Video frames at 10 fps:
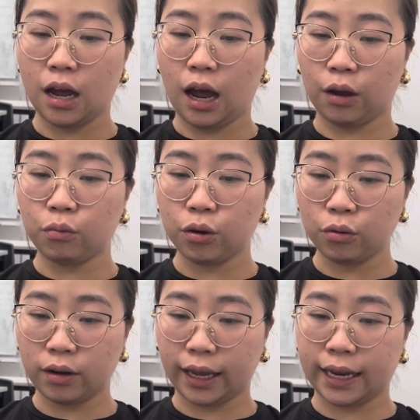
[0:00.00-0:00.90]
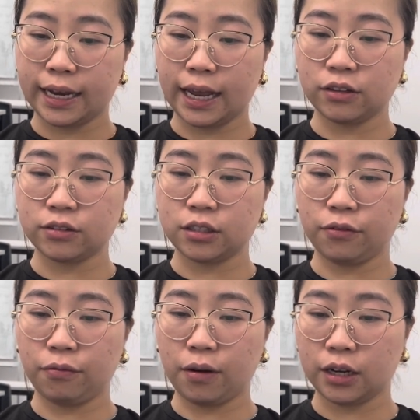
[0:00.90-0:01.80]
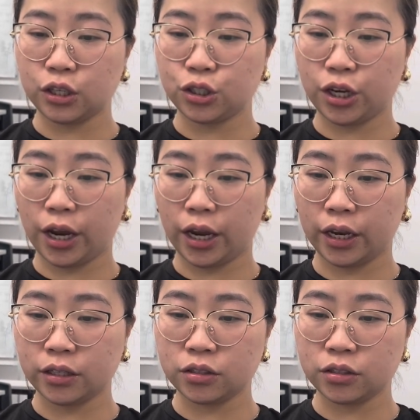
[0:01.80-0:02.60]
I will like identify the change.